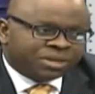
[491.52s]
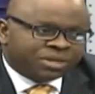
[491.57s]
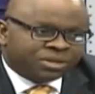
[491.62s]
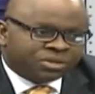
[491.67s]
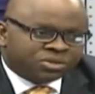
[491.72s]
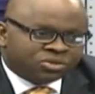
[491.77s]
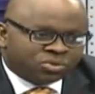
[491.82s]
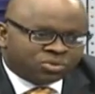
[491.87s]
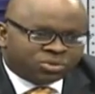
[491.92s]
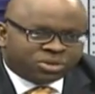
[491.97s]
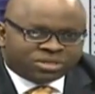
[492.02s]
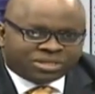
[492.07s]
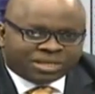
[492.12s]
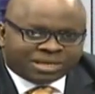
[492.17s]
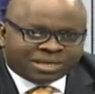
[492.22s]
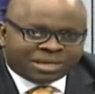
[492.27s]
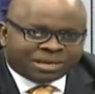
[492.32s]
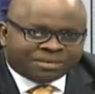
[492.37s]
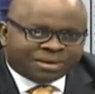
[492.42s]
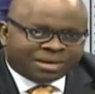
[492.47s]
know, so what
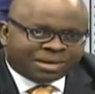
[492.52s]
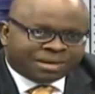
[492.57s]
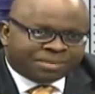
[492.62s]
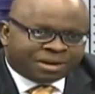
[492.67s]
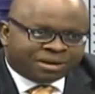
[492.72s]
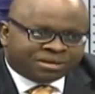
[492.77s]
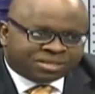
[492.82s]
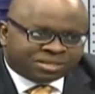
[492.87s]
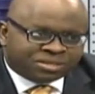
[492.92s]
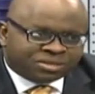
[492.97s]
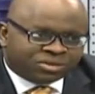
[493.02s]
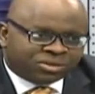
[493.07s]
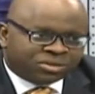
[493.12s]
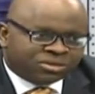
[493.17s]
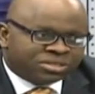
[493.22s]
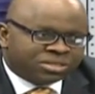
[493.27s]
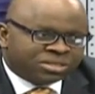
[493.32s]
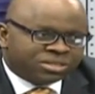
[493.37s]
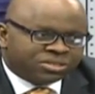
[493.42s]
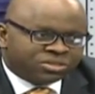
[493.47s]
NMRC
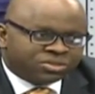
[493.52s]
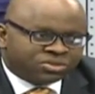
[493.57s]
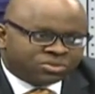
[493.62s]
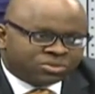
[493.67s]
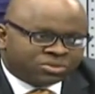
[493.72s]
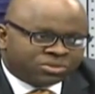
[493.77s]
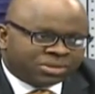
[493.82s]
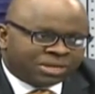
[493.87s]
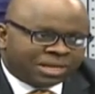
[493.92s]
does is to,